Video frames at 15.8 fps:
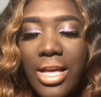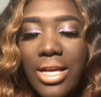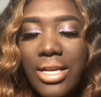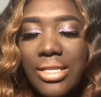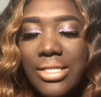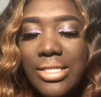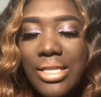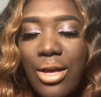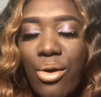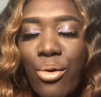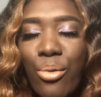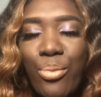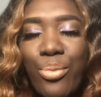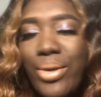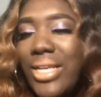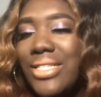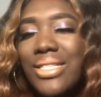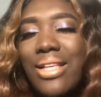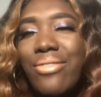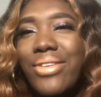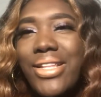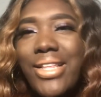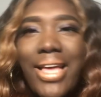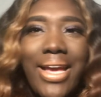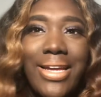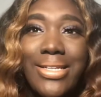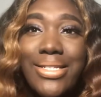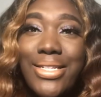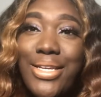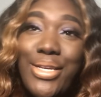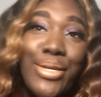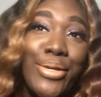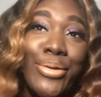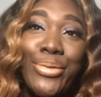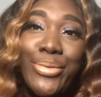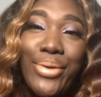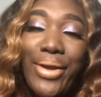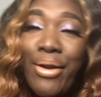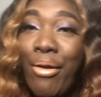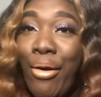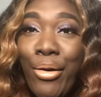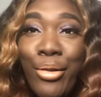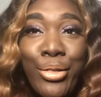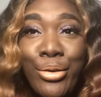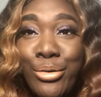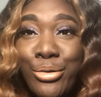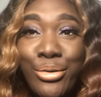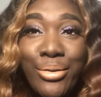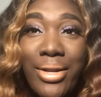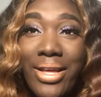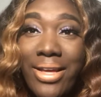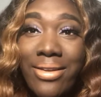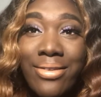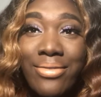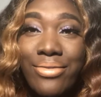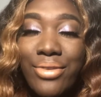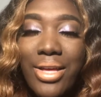So peace, love, and light to you and all those you love,